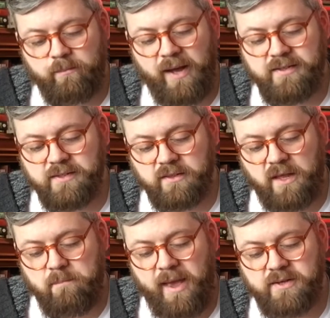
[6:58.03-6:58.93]
Basil
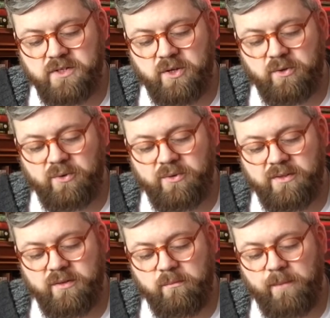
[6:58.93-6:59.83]
in Mexico,
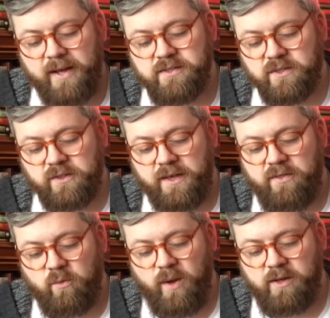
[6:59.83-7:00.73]
Basil in
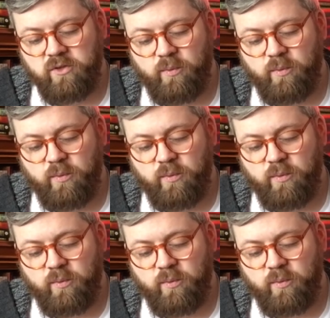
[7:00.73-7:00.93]
the Wild